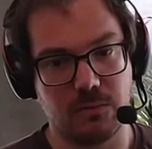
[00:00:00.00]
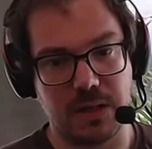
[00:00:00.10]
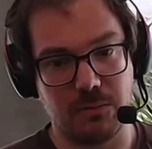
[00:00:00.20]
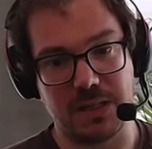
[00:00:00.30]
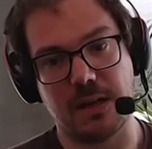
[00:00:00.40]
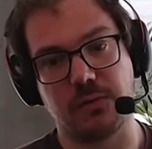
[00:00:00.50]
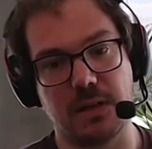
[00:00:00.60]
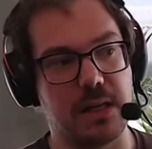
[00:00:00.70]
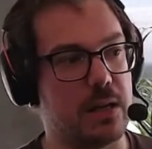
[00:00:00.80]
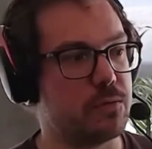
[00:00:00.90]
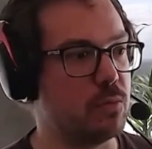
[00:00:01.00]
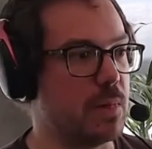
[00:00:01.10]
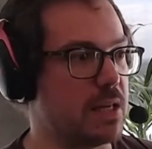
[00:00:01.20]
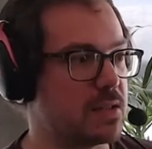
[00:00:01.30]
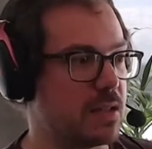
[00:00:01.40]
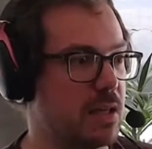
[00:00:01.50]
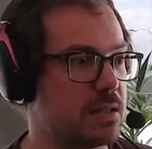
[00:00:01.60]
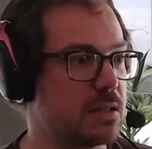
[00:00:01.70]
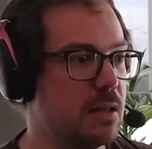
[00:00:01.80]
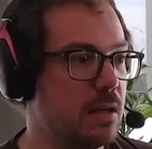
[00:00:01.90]
we definitely have to mask
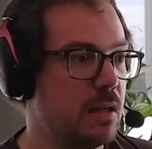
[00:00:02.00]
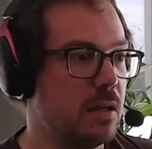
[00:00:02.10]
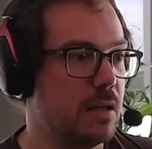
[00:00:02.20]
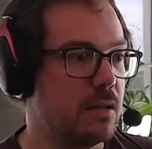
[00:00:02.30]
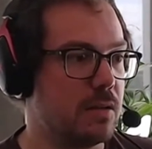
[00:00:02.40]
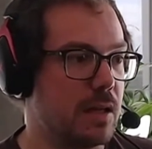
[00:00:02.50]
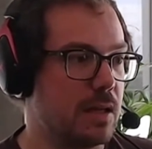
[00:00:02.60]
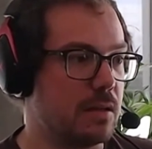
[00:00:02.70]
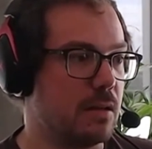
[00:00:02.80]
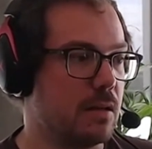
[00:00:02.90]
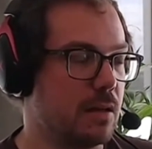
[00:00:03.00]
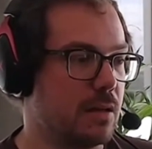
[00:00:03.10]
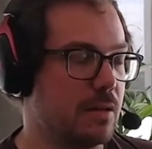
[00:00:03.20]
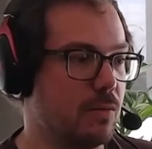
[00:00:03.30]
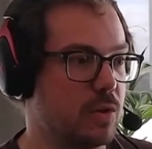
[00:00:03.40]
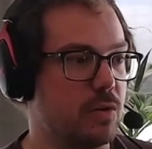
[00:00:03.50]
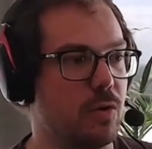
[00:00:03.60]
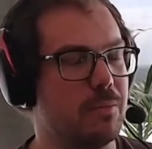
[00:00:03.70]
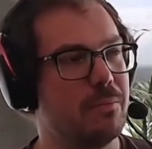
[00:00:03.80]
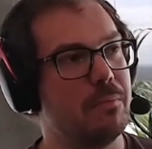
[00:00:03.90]
that. Then what
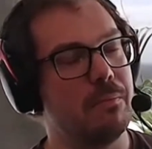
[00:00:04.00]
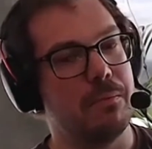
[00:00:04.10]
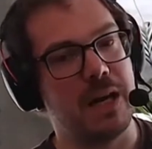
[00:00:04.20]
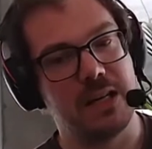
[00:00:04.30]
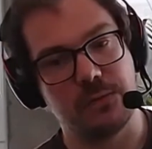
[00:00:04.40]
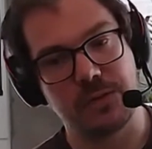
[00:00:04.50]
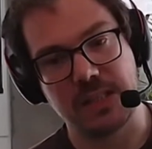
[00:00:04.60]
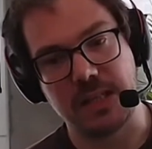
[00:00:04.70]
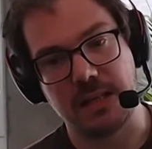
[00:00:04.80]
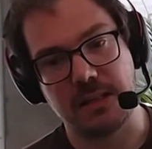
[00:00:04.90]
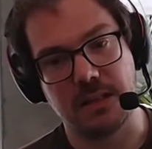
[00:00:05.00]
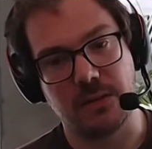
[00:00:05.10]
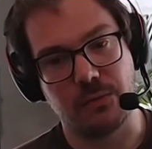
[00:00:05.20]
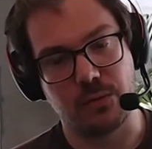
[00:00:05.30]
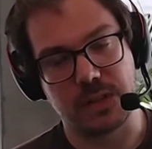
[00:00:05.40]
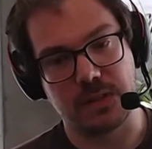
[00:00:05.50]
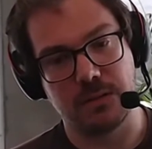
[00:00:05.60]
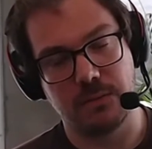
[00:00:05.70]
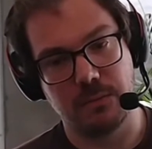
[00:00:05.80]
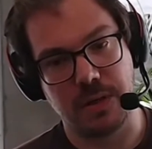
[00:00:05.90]
you might have seen in the
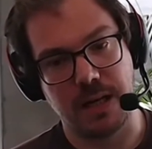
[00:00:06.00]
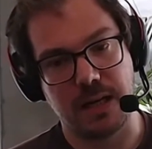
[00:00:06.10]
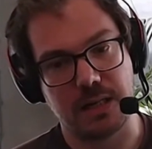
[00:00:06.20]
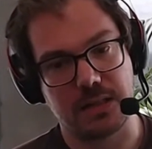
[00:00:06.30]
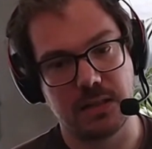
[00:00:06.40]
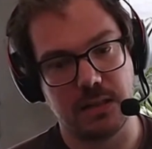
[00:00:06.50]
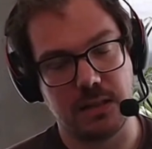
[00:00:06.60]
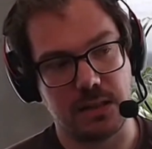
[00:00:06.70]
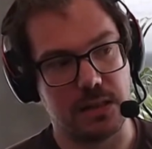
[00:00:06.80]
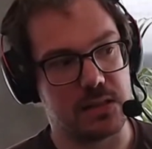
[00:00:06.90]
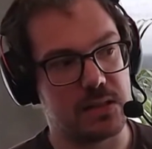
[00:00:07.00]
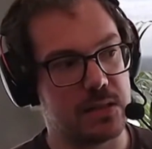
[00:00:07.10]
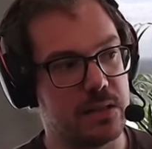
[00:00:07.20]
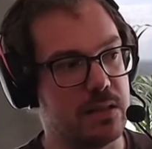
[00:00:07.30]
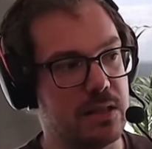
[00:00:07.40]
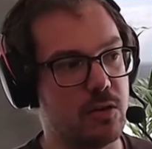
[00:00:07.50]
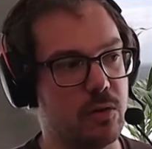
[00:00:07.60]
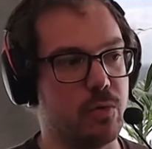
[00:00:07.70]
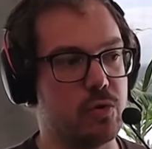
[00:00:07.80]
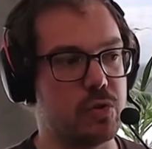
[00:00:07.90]
first part is the
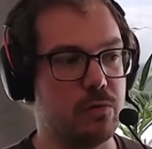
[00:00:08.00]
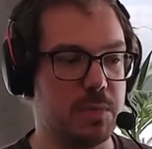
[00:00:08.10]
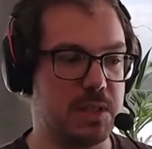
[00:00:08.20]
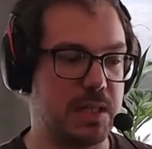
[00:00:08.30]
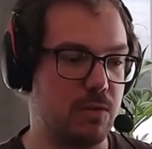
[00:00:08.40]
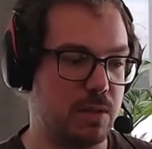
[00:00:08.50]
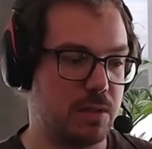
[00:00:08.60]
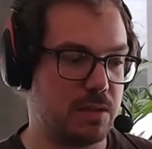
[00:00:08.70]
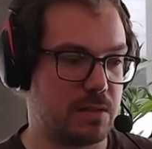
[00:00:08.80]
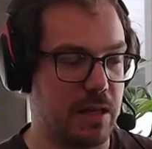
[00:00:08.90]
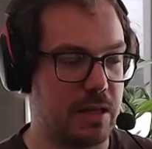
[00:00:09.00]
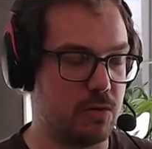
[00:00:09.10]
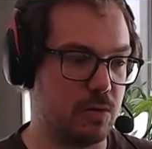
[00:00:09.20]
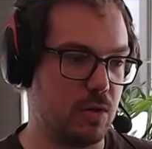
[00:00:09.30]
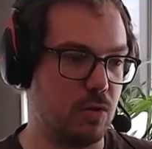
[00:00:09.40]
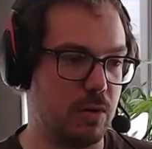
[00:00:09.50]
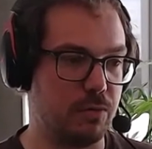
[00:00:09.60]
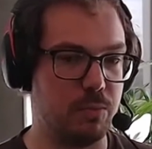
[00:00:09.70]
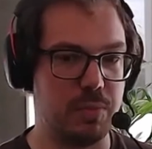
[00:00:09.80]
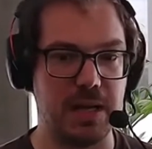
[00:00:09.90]
conversion of materials. I don't know
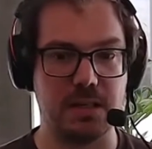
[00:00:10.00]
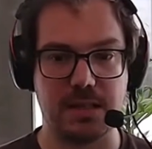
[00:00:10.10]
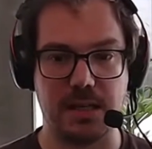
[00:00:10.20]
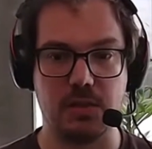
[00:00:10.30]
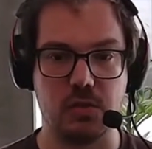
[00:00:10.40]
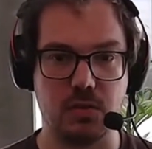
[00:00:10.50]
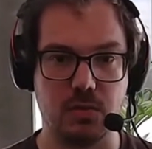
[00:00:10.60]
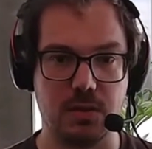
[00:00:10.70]
if you paid attention to